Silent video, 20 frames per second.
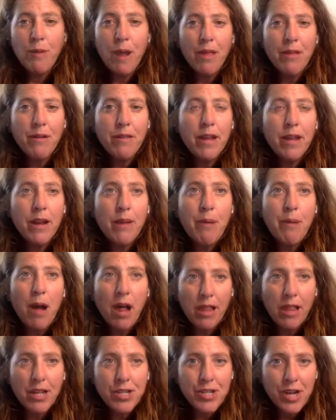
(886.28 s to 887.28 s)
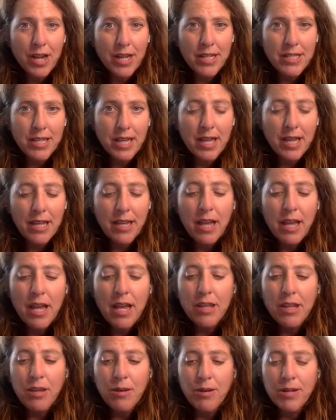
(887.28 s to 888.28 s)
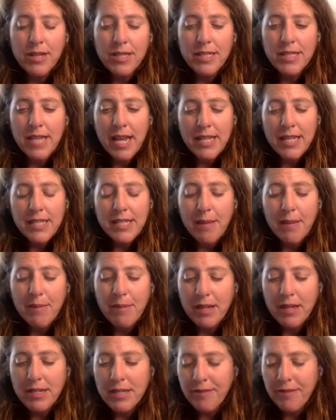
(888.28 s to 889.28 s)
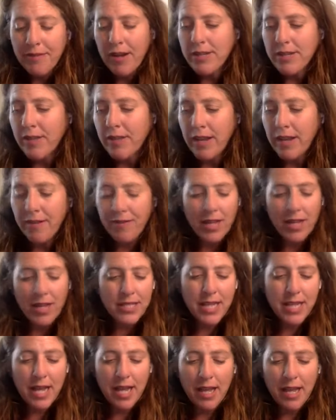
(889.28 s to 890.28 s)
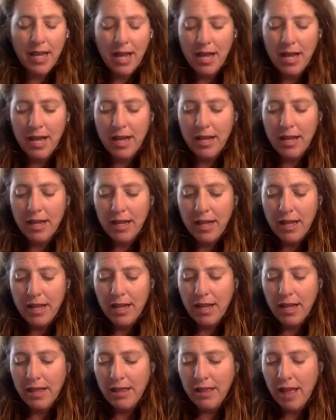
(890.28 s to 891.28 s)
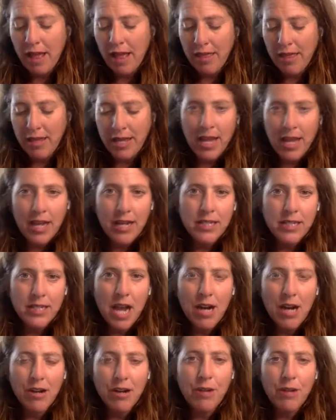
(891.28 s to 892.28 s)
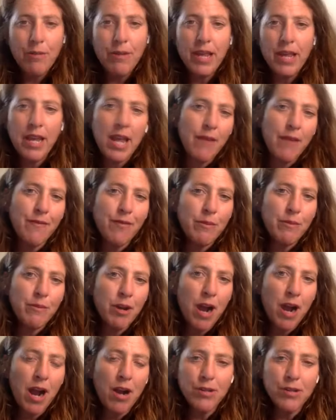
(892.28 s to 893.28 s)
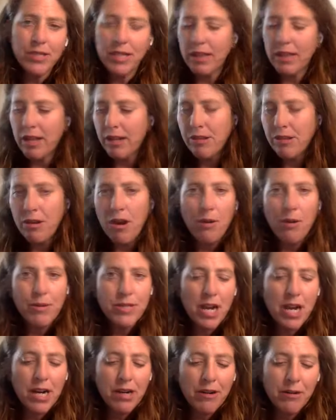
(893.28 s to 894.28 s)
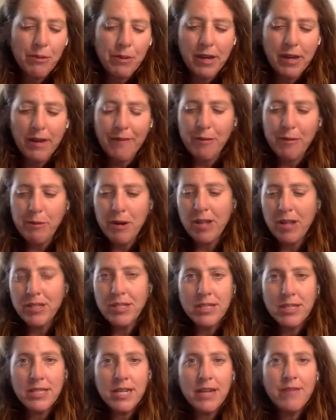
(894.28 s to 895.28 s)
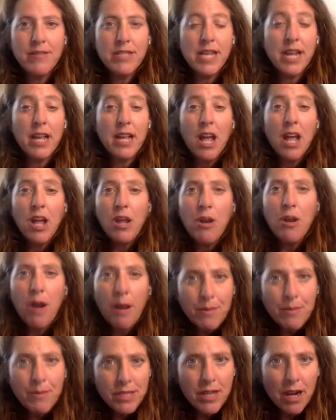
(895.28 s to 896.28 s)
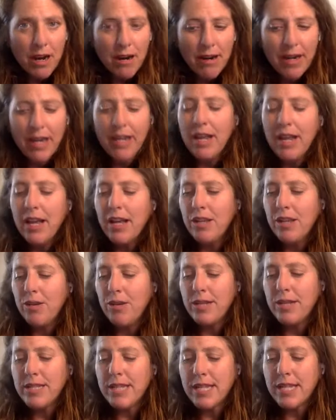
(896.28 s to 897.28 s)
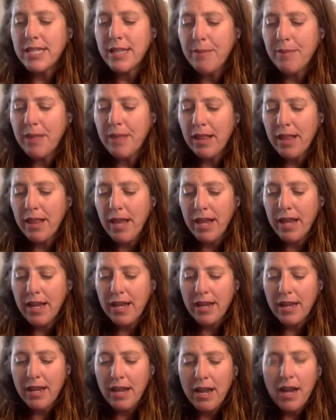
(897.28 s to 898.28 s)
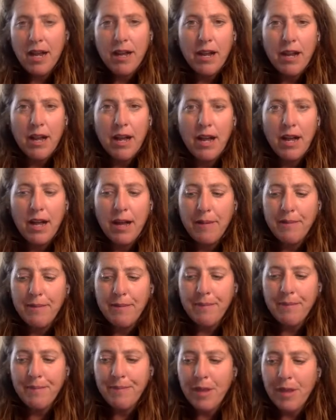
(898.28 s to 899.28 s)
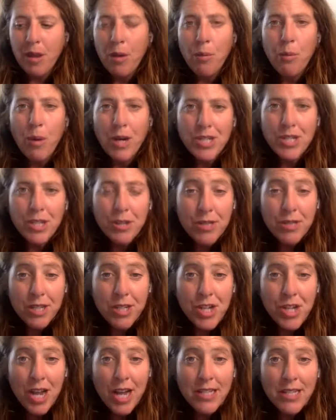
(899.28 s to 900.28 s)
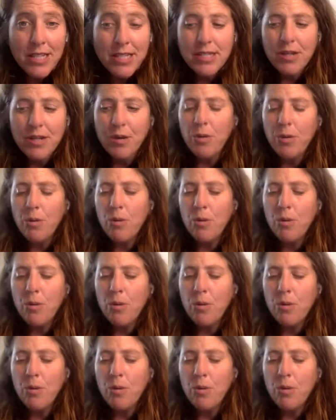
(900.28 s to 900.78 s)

Rather than apologizing, you can say something to the effect of, like, if they say that the kid is hungry when they came from your house, and like they're always hungry when they come from your house, instead of saying, no, I'm sorry, you can say something like, what do you suggest?